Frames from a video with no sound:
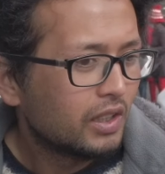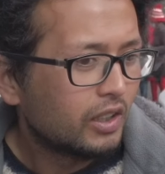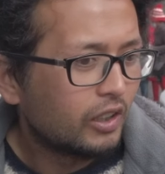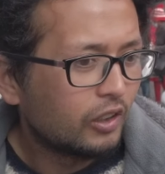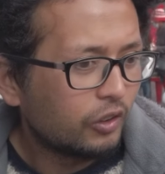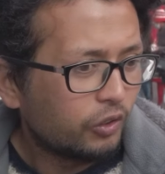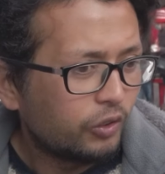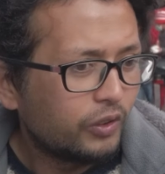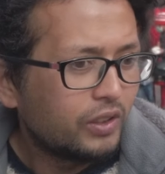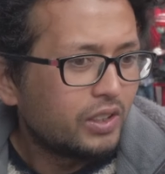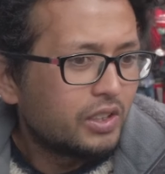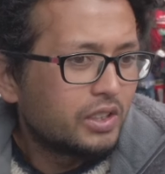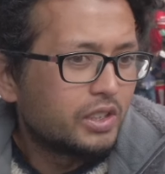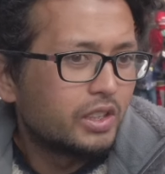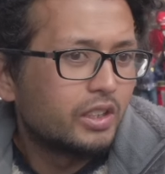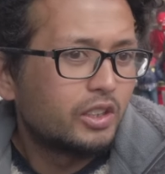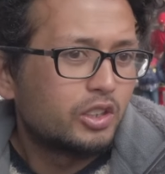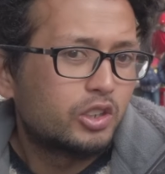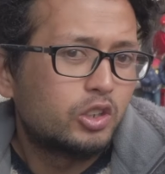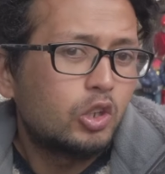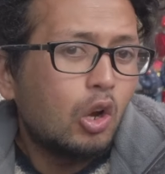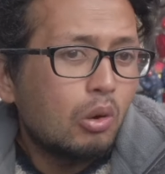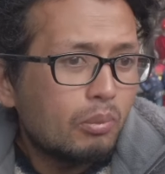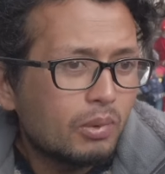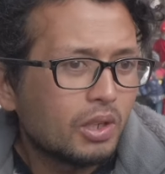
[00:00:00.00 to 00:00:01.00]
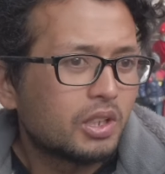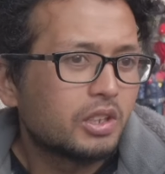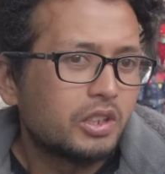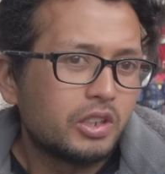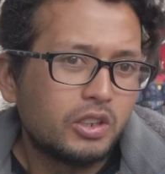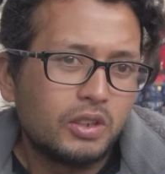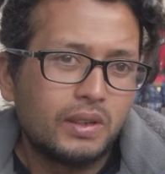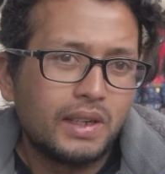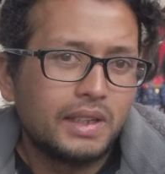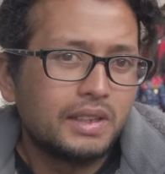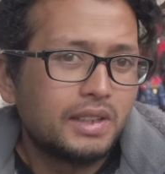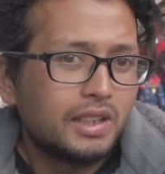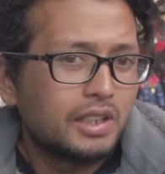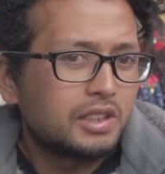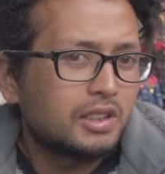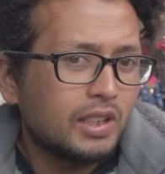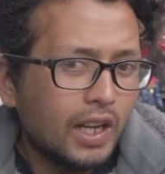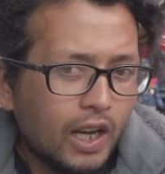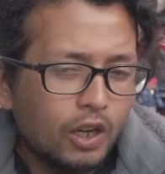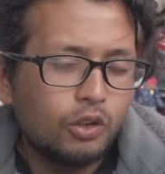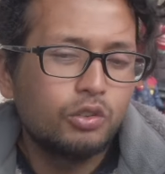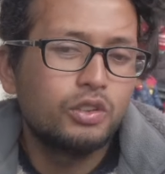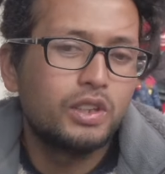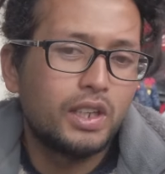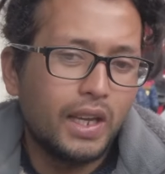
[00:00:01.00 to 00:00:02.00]
Uh, feed their stomach, you know, and that's
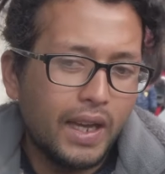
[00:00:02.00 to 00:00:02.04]
how